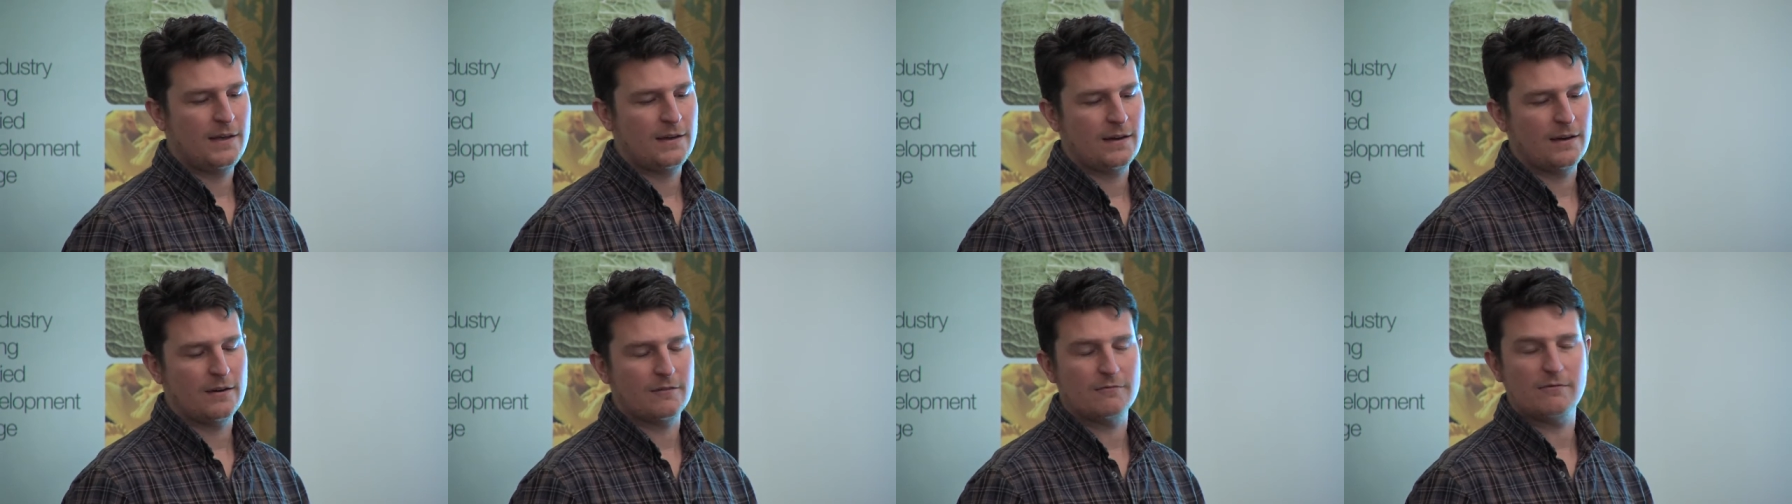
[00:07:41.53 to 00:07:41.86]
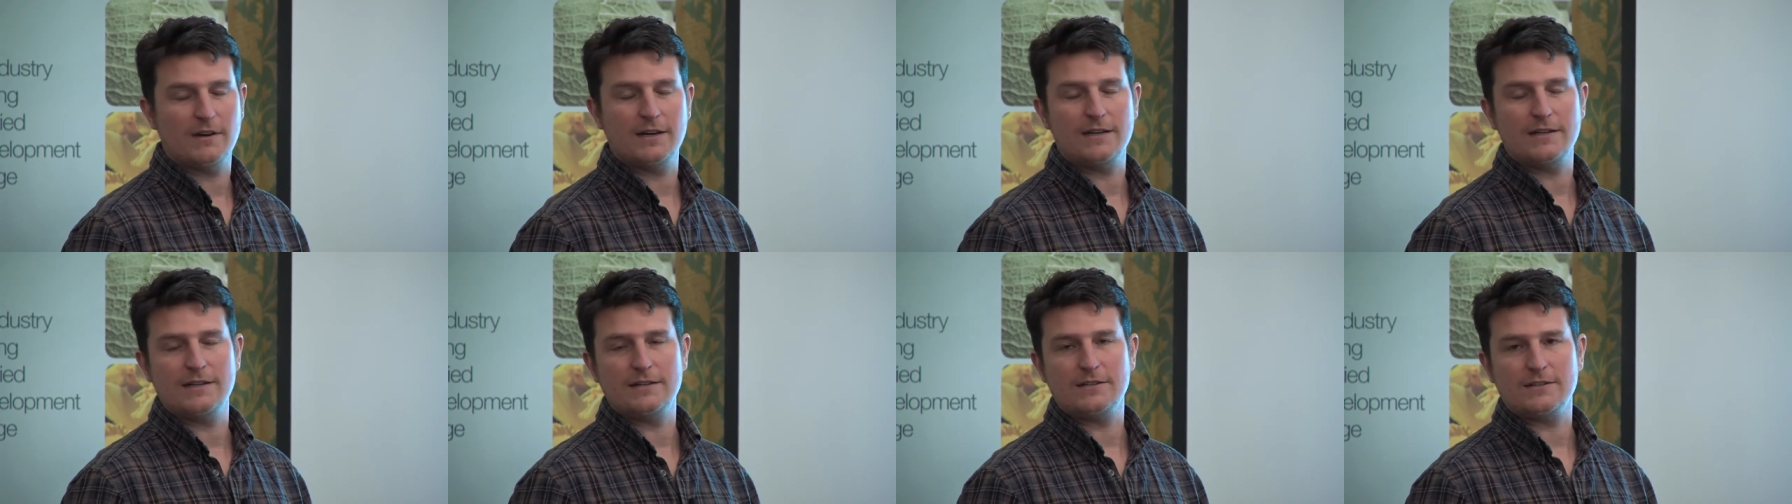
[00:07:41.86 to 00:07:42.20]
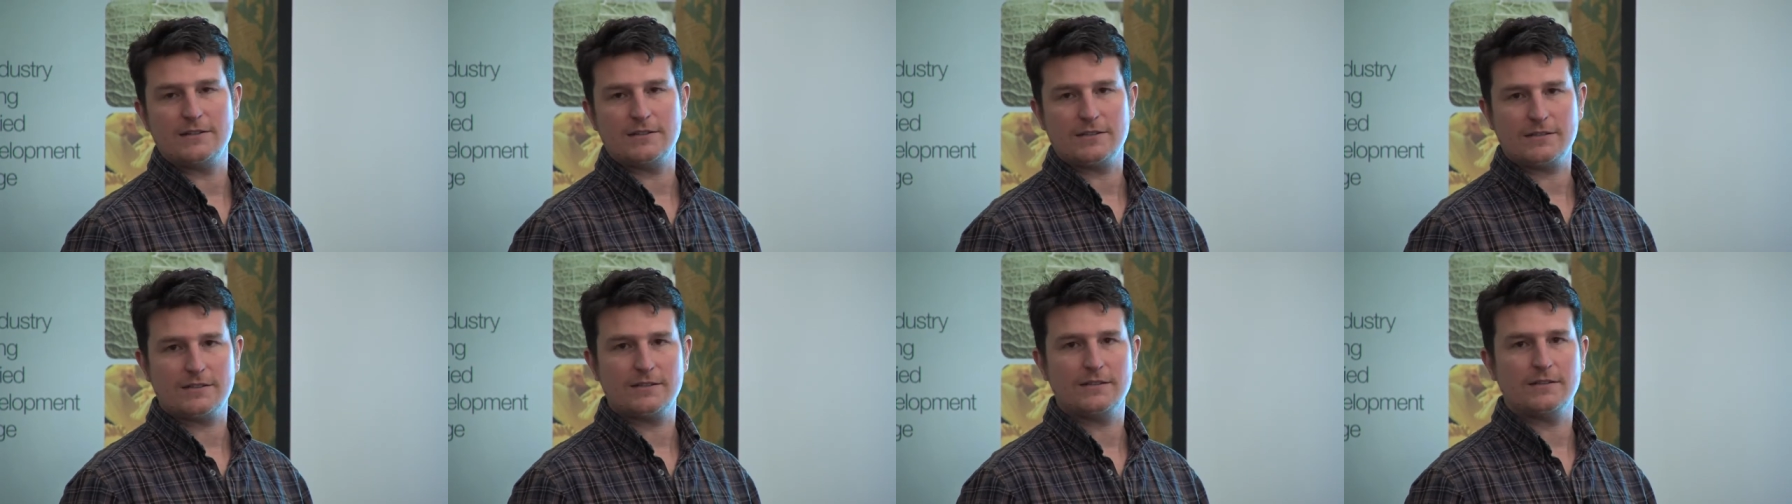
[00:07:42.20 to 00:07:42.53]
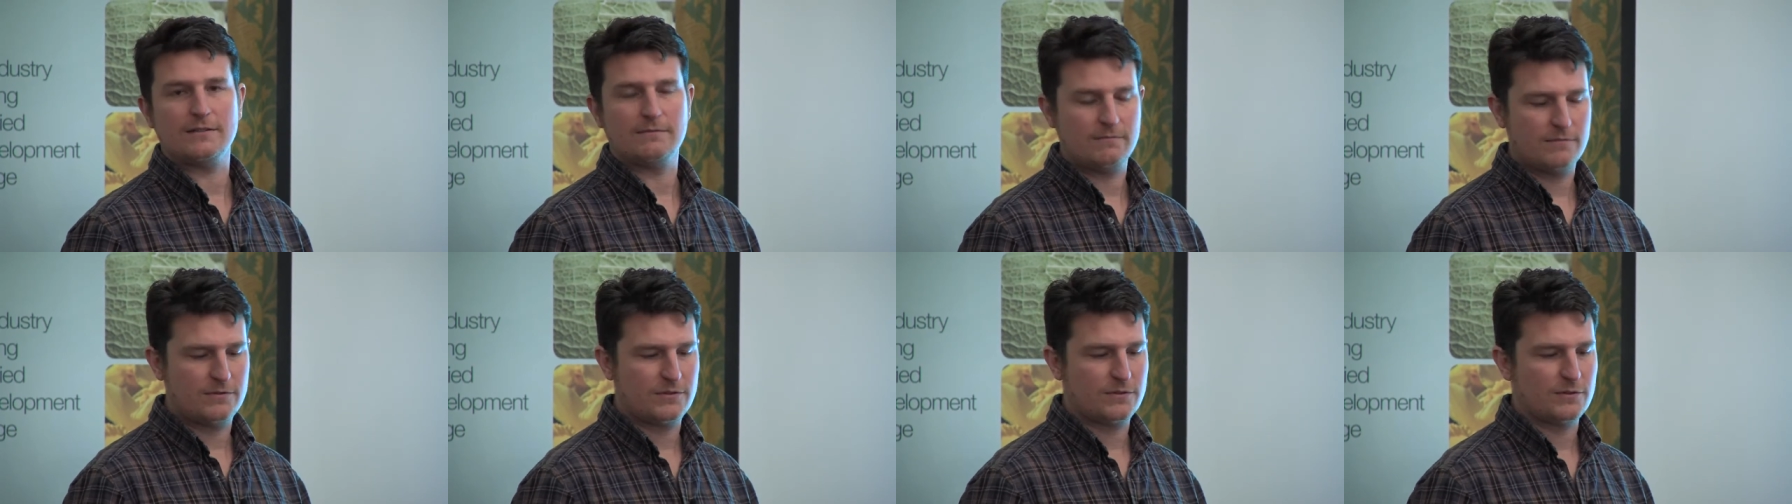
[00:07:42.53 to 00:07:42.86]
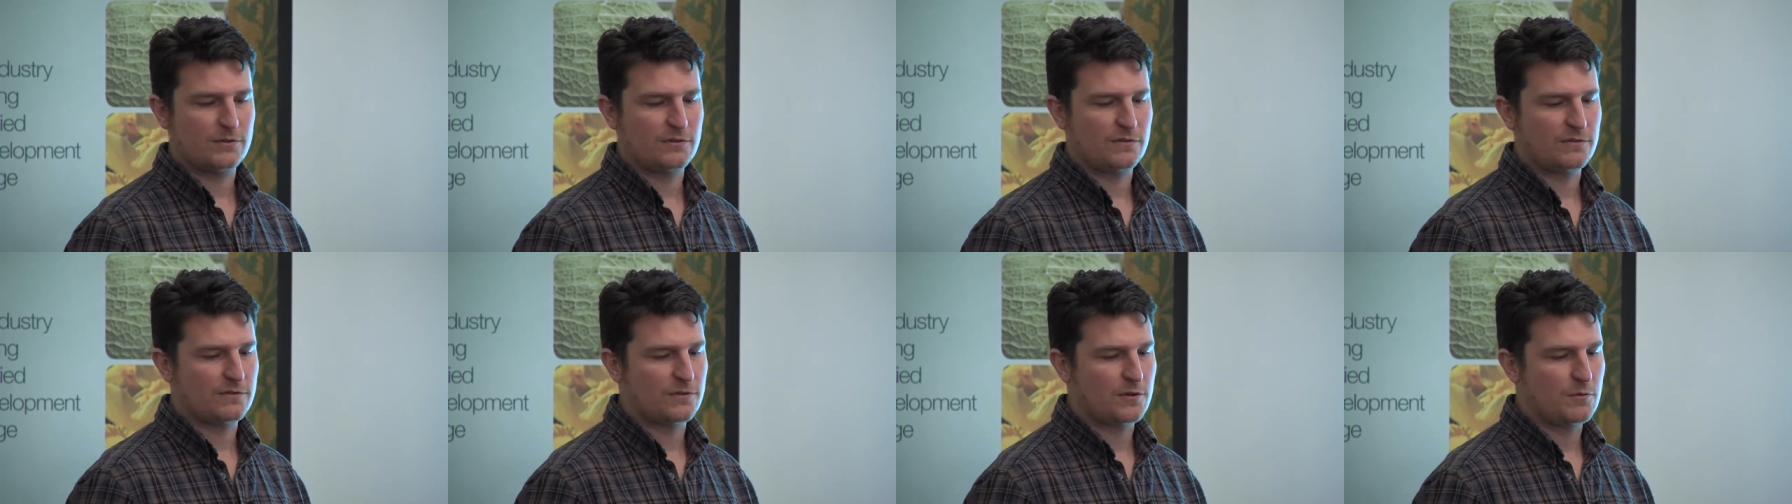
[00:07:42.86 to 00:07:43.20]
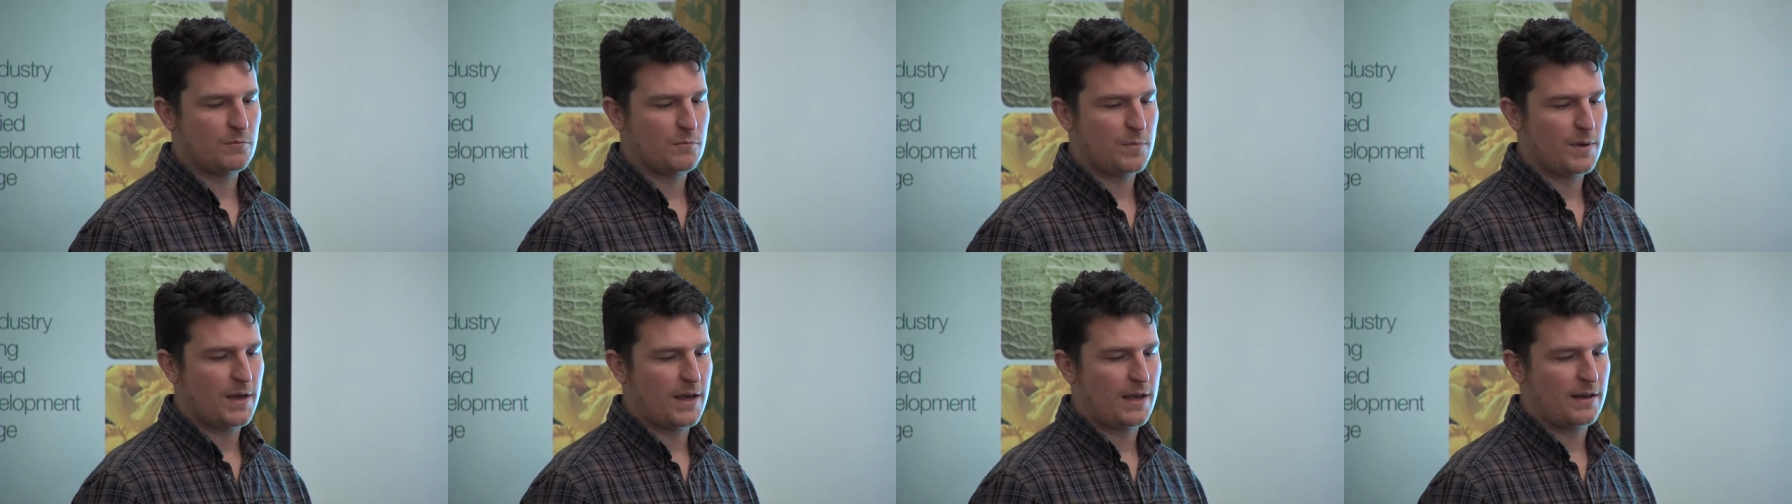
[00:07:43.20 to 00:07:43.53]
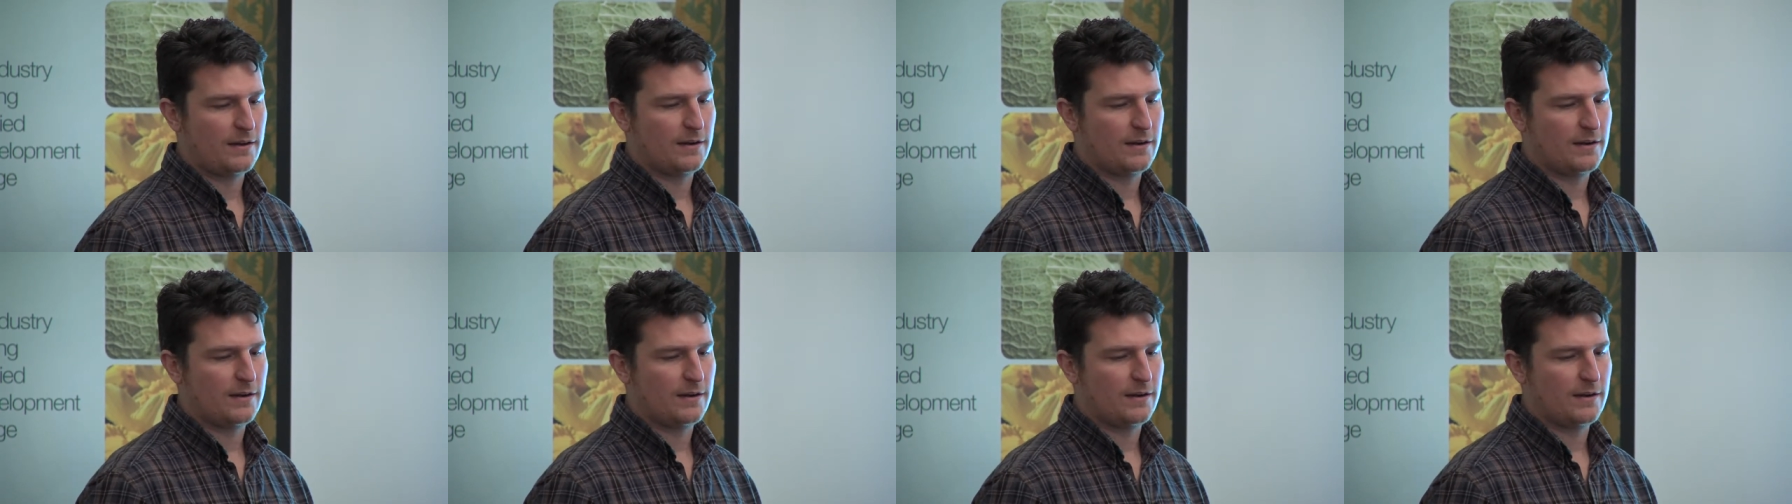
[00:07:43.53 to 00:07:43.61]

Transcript: at Reading just to sort of compare